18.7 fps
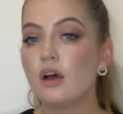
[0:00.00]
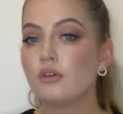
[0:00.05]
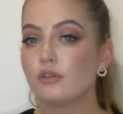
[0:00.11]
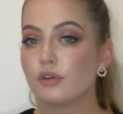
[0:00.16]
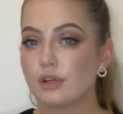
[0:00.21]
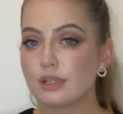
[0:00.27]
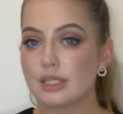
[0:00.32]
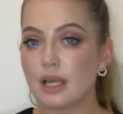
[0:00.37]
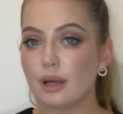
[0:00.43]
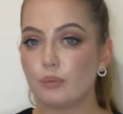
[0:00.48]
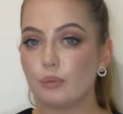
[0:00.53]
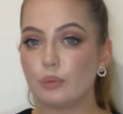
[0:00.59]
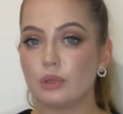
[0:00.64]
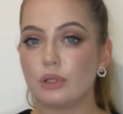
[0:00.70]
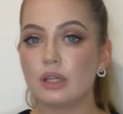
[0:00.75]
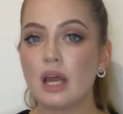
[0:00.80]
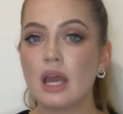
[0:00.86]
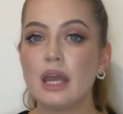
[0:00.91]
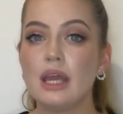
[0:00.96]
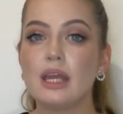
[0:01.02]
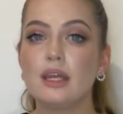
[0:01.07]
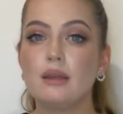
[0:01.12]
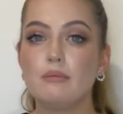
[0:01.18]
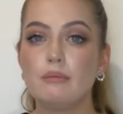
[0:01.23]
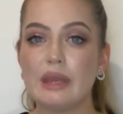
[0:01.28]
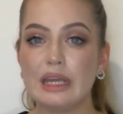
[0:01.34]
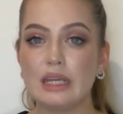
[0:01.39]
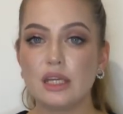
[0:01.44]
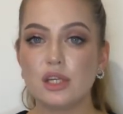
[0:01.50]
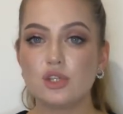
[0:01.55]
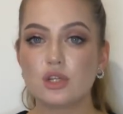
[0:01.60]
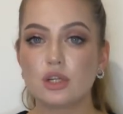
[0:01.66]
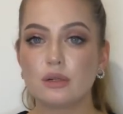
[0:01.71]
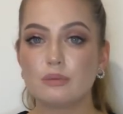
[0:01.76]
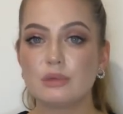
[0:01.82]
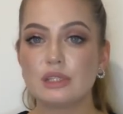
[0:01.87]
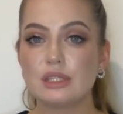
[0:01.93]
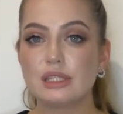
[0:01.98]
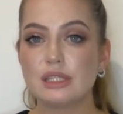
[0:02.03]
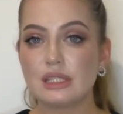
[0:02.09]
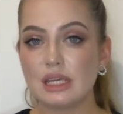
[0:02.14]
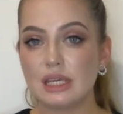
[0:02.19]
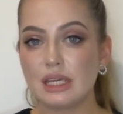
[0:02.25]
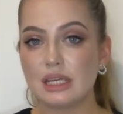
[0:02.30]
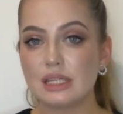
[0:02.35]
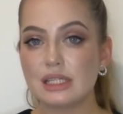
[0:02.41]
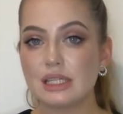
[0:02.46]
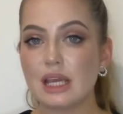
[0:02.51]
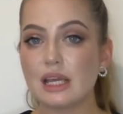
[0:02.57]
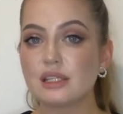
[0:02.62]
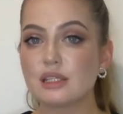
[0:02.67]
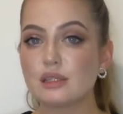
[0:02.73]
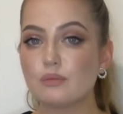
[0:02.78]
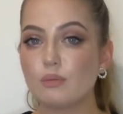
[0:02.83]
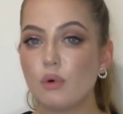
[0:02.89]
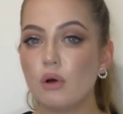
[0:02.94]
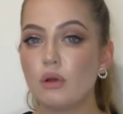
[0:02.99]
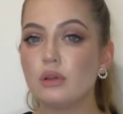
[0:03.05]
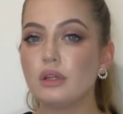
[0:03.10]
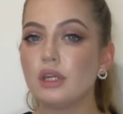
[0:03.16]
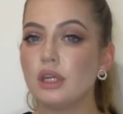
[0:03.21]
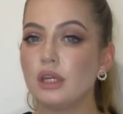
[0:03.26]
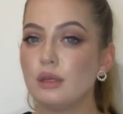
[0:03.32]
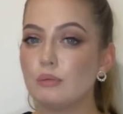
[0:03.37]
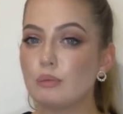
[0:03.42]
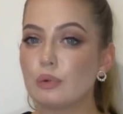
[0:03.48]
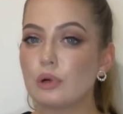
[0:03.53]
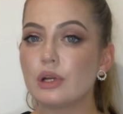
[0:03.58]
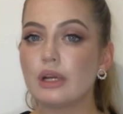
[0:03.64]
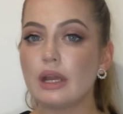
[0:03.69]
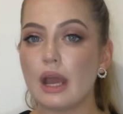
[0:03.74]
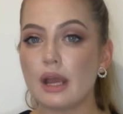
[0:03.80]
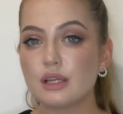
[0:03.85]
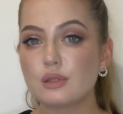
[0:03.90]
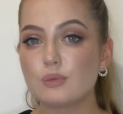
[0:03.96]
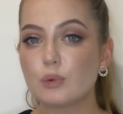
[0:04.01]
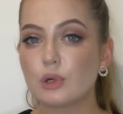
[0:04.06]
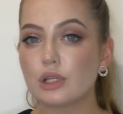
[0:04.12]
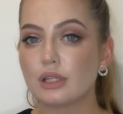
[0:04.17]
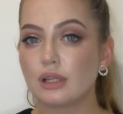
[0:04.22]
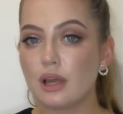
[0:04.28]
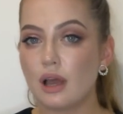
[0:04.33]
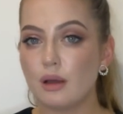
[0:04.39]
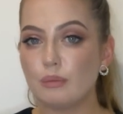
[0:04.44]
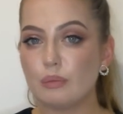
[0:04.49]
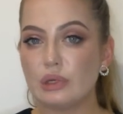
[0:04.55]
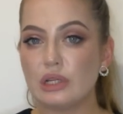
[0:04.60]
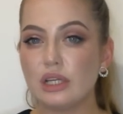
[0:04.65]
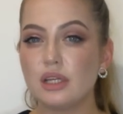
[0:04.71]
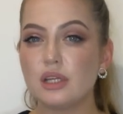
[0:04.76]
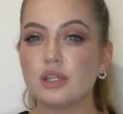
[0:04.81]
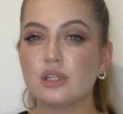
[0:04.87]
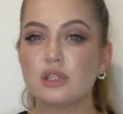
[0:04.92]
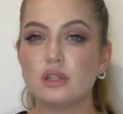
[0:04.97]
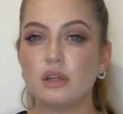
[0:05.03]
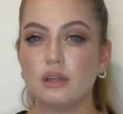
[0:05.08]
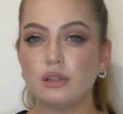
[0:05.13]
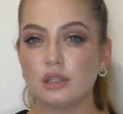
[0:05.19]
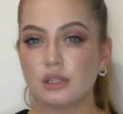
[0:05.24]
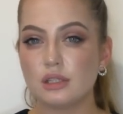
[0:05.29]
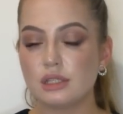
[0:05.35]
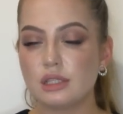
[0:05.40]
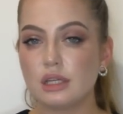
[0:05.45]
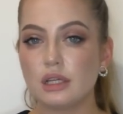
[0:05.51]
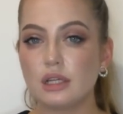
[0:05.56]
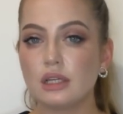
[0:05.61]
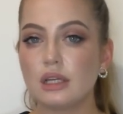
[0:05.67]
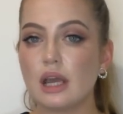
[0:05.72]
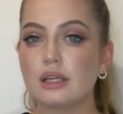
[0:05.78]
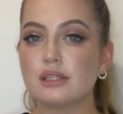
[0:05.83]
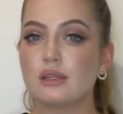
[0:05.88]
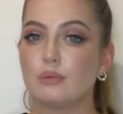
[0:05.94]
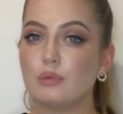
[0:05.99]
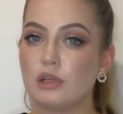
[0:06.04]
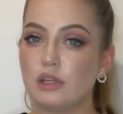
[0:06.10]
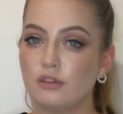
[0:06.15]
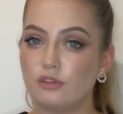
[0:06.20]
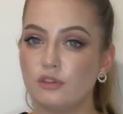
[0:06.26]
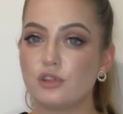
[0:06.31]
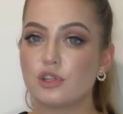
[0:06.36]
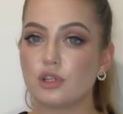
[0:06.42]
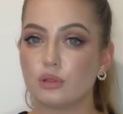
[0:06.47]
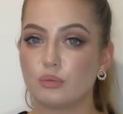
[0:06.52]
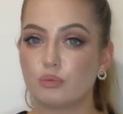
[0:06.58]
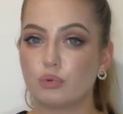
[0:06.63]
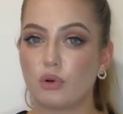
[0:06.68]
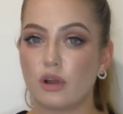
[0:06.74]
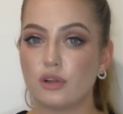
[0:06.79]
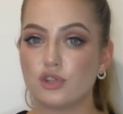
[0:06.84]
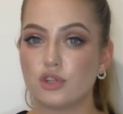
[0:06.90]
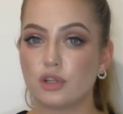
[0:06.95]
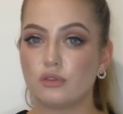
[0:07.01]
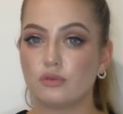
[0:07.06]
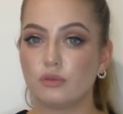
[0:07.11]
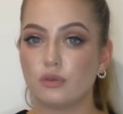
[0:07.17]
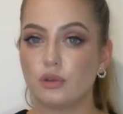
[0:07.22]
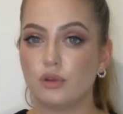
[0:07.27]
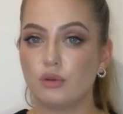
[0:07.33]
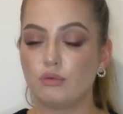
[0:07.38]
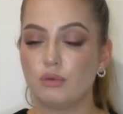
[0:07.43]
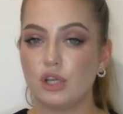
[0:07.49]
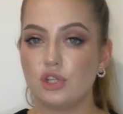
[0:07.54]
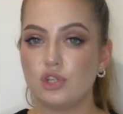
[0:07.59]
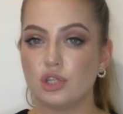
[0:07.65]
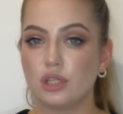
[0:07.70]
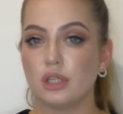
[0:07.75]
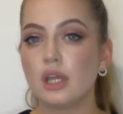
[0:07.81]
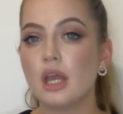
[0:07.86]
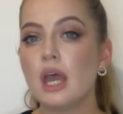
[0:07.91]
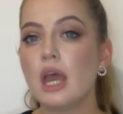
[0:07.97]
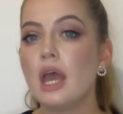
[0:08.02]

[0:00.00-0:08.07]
For example, in many German cities, a small import-export company is not considered as a beneficial project for the region.